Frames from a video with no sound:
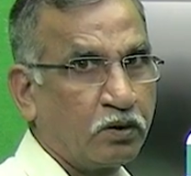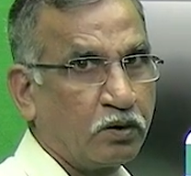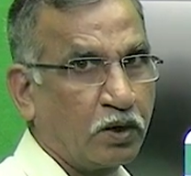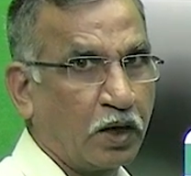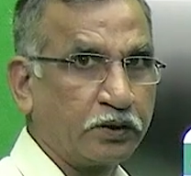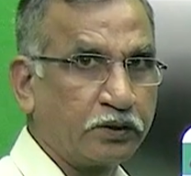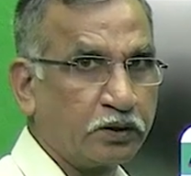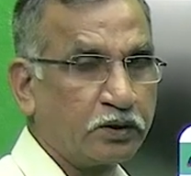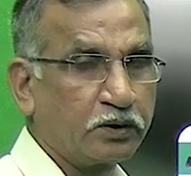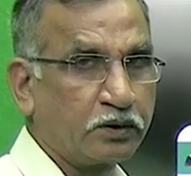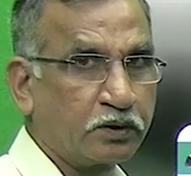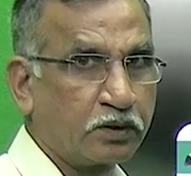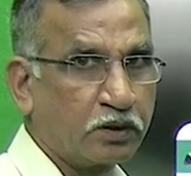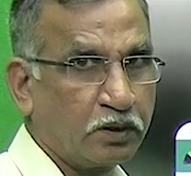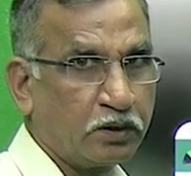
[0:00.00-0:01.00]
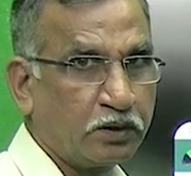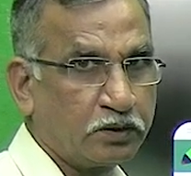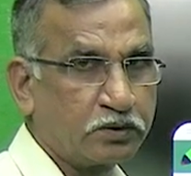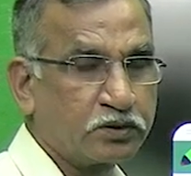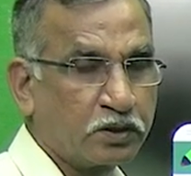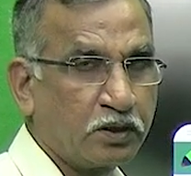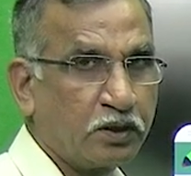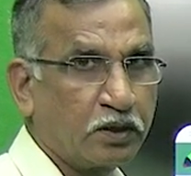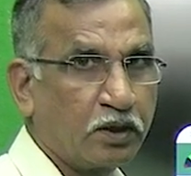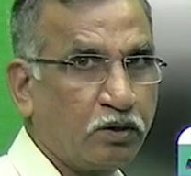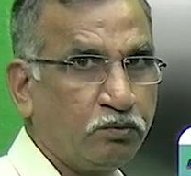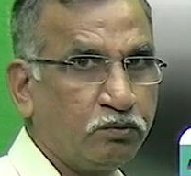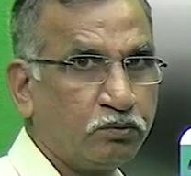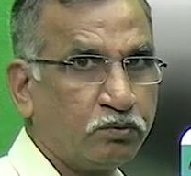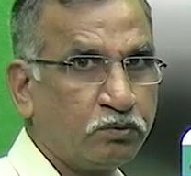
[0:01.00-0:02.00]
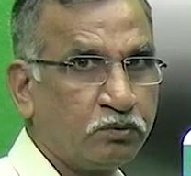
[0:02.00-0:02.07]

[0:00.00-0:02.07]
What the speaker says: I think it is clear now.